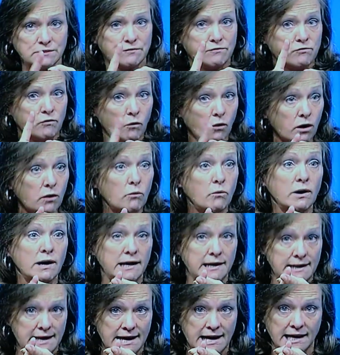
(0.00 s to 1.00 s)
Fort Wayne
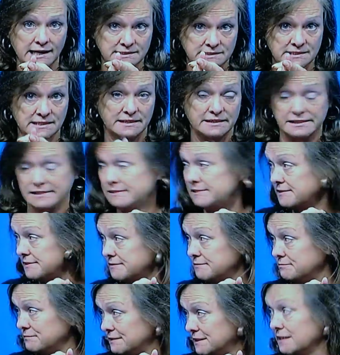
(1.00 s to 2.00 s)
Access
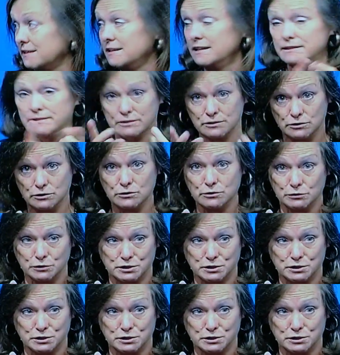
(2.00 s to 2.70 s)
to get the news.